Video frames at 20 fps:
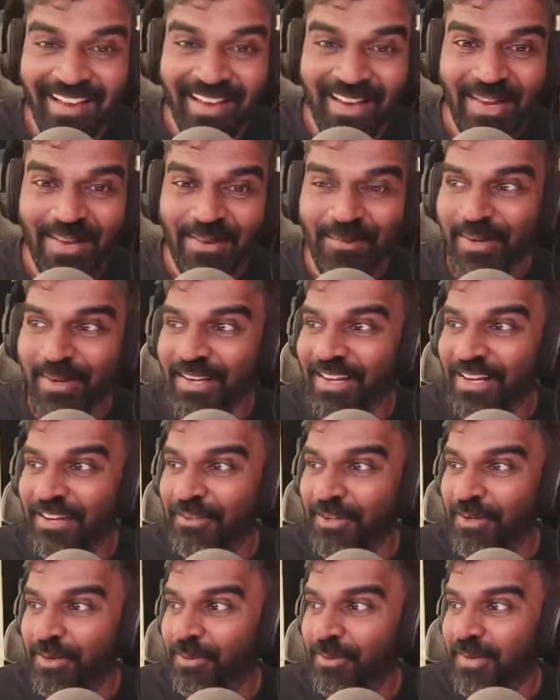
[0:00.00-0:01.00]
but
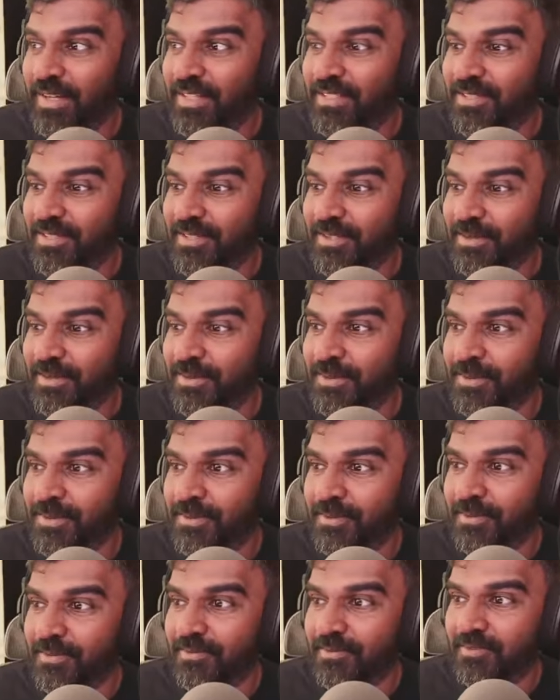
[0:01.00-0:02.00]
if you were to,
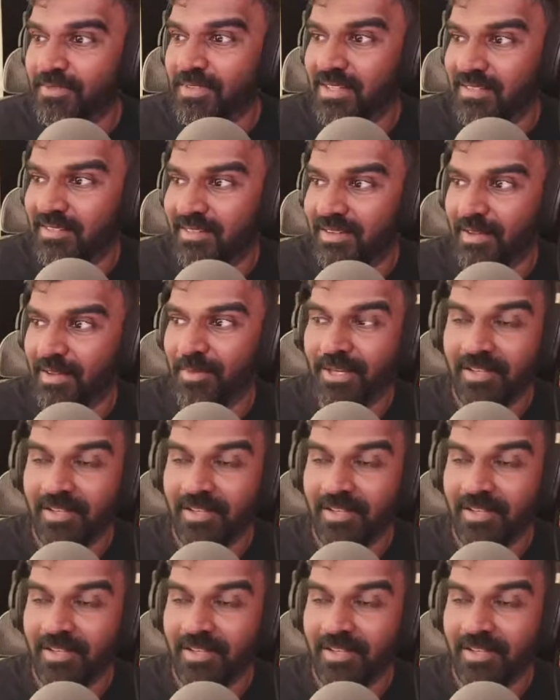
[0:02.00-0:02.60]
I mean,